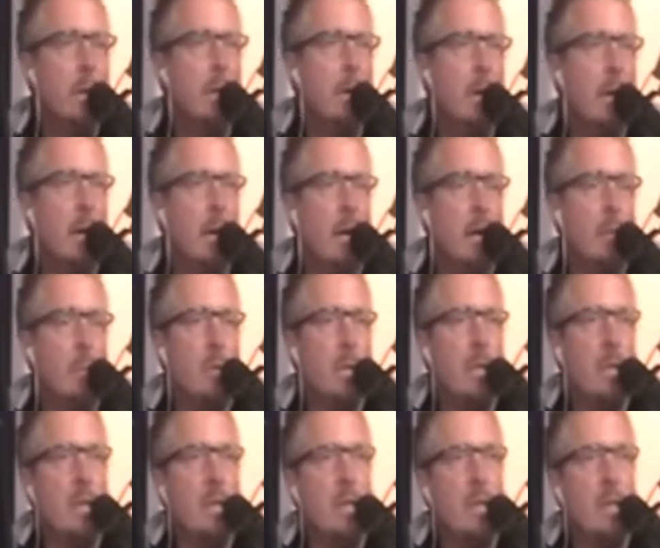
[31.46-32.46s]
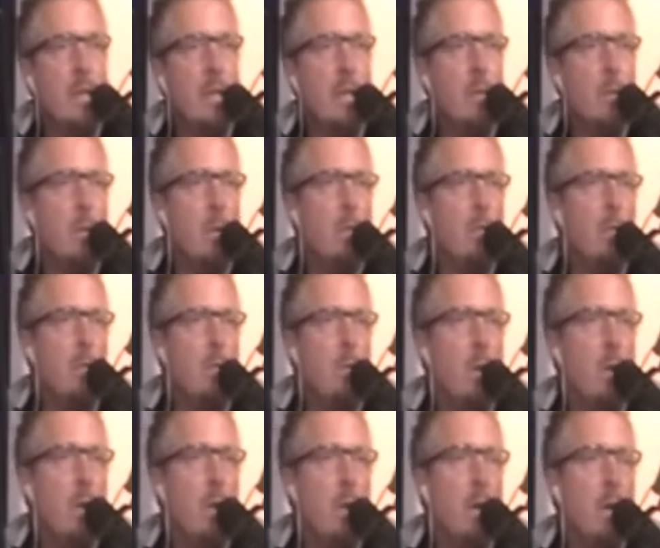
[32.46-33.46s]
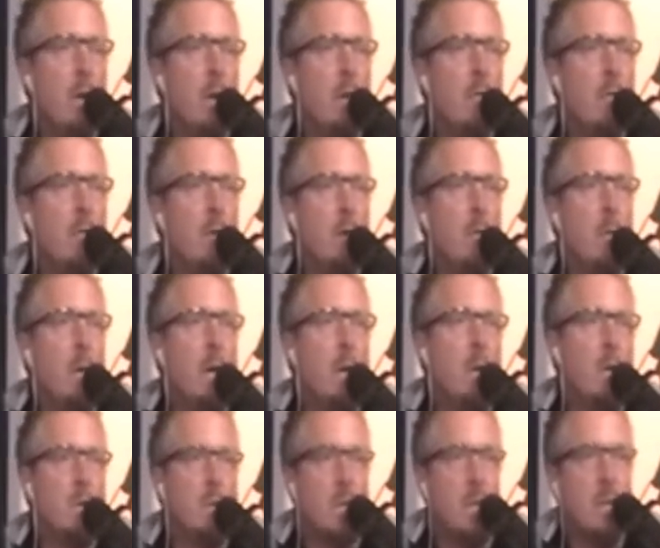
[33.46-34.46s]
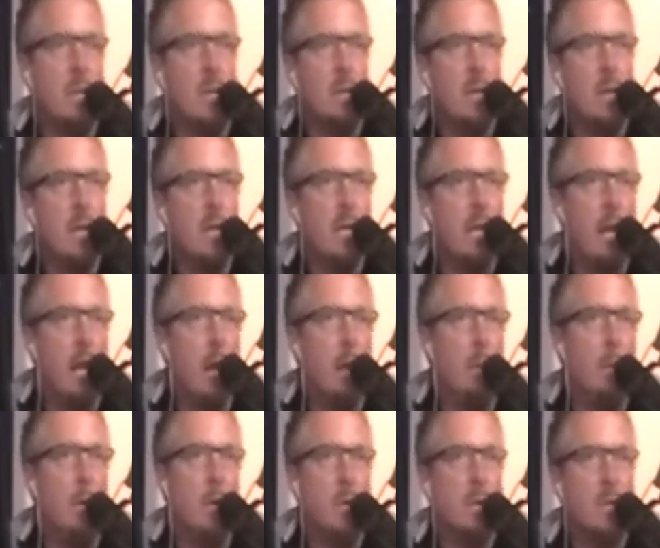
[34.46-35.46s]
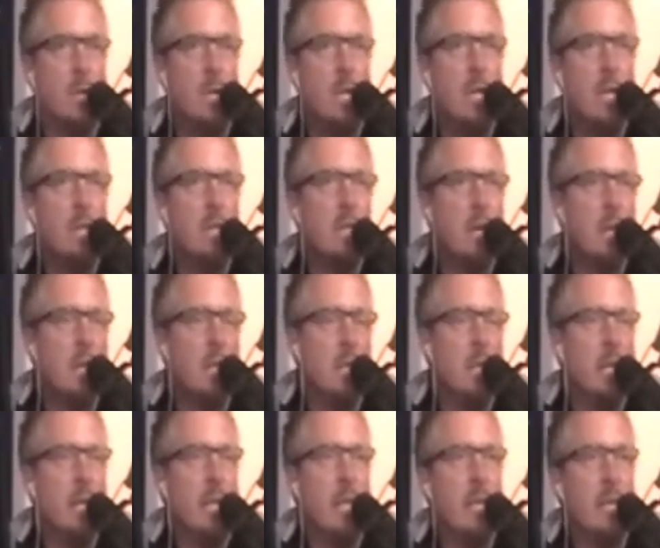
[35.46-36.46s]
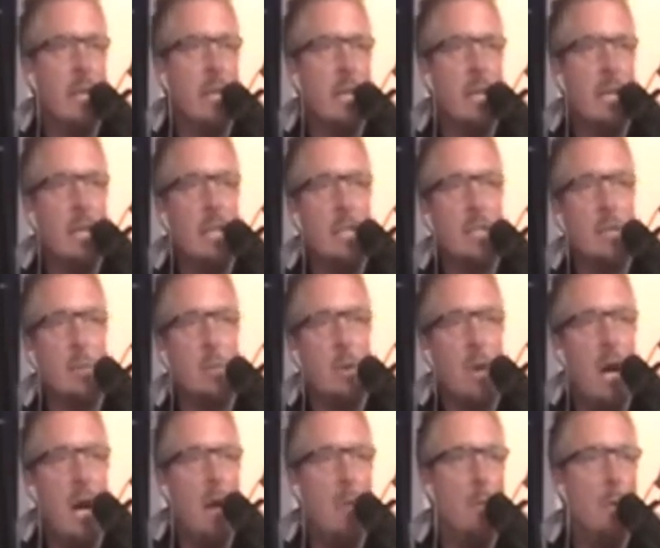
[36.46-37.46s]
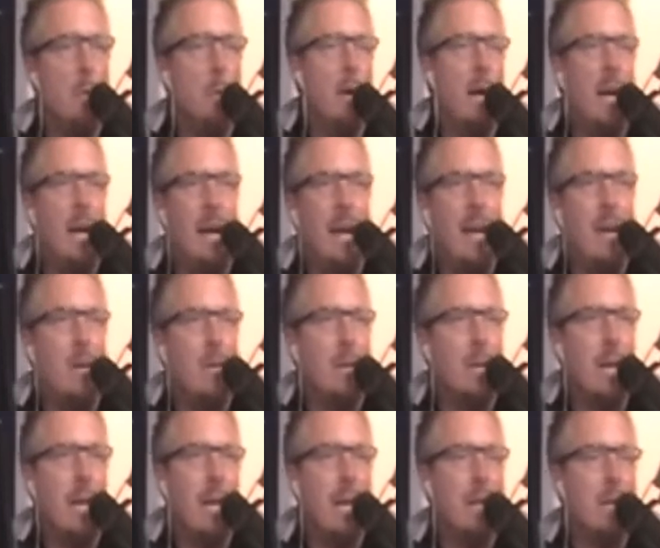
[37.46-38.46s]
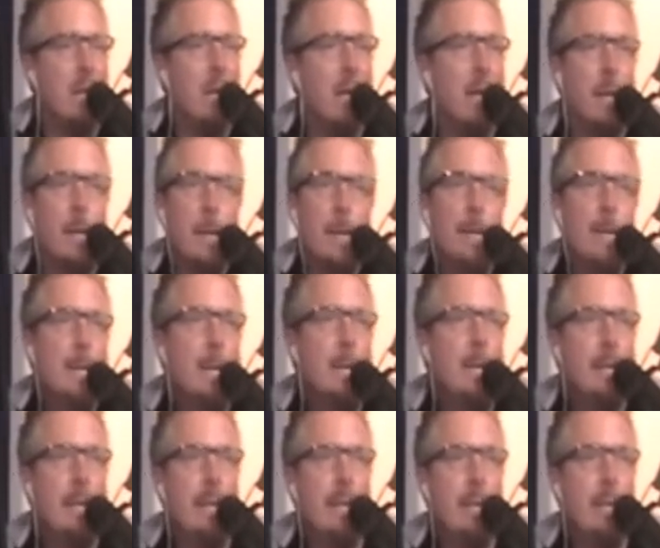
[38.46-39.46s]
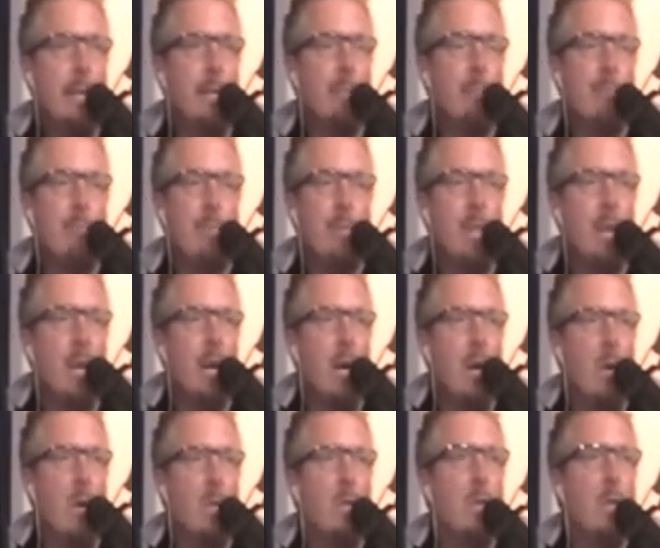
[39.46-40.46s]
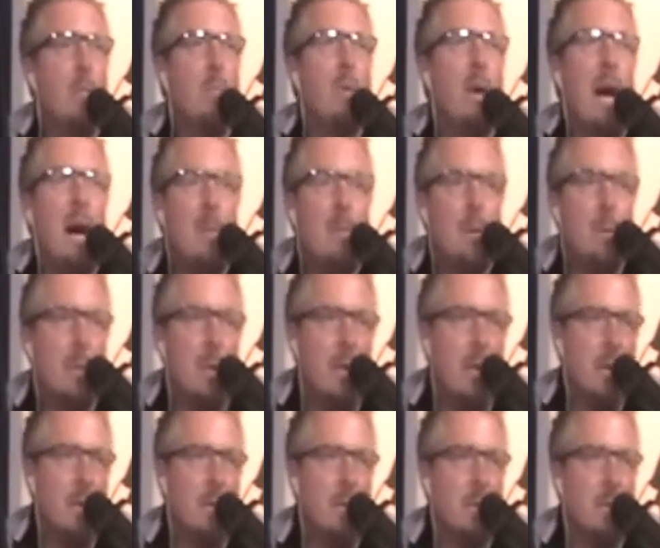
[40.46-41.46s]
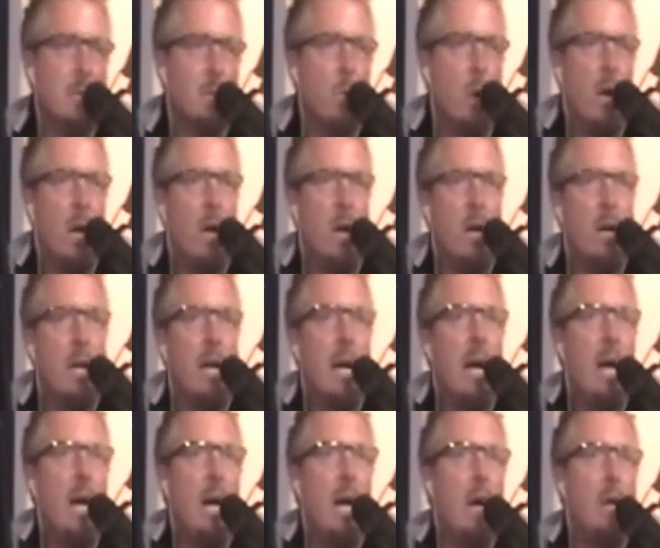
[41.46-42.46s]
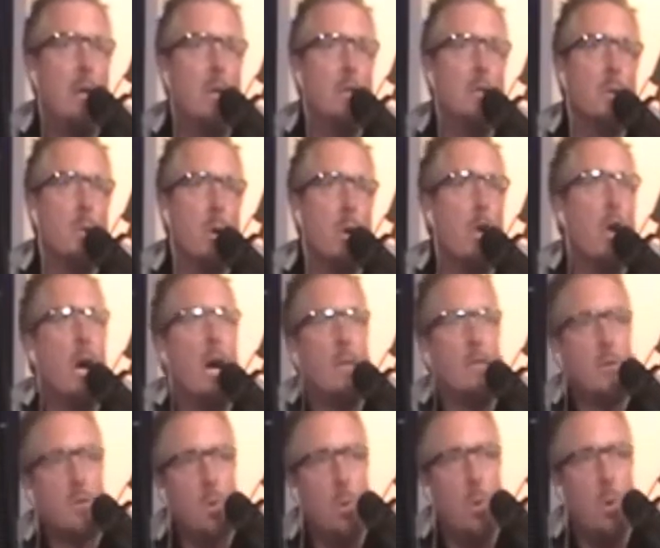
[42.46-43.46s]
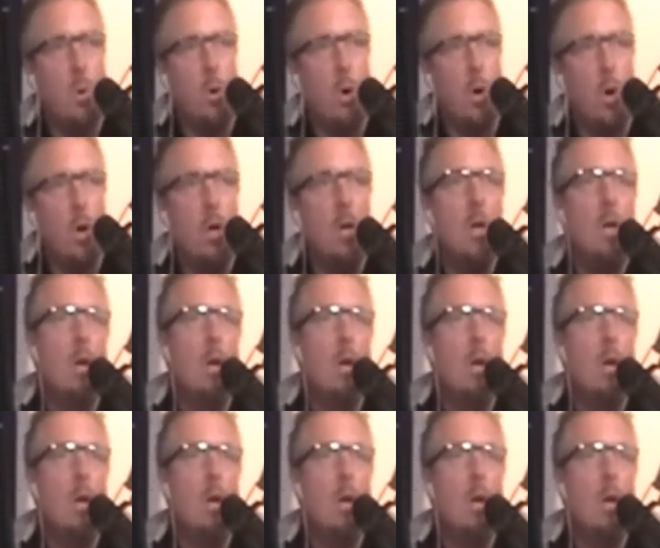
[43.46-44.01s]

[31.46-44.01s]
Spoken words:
But it, when Phil Mickelson gambles, suddenly it's a problem. I don't get it. Like, you know, the problem is where how you're doing it offshore